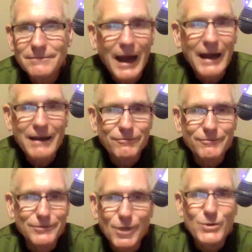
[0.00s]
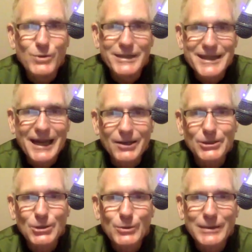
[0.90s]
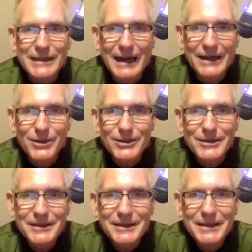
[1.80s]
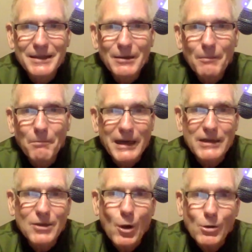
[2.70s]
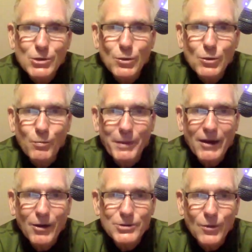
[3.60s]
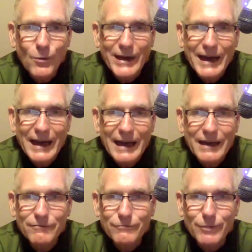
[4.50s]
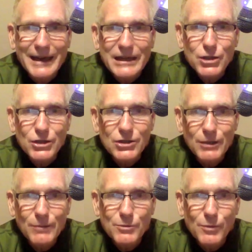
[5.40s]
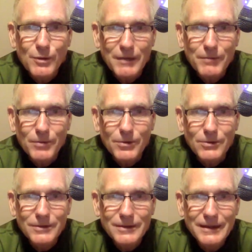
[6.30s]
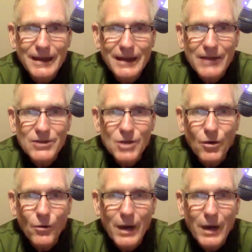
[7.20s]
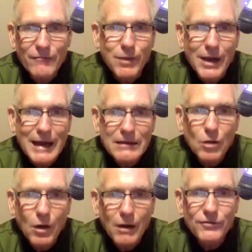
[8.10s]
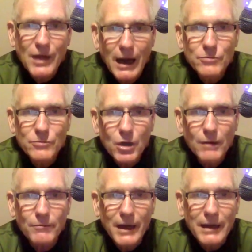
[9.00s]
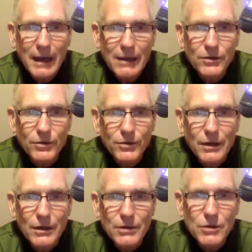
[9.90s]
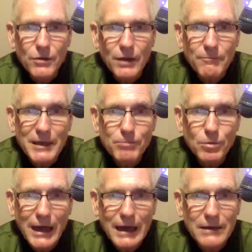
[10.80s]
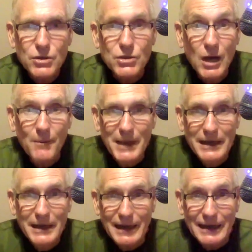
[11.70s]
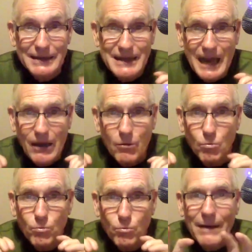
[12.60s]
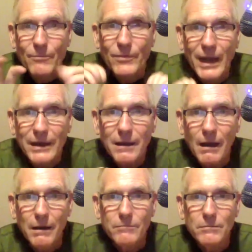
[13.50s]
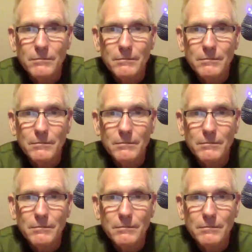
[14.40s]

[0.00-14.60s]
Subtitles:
I have no desire to retire, but I also want to have relationships with people. And so I blocked off times on my calendar so that people can't just come in and grab that time.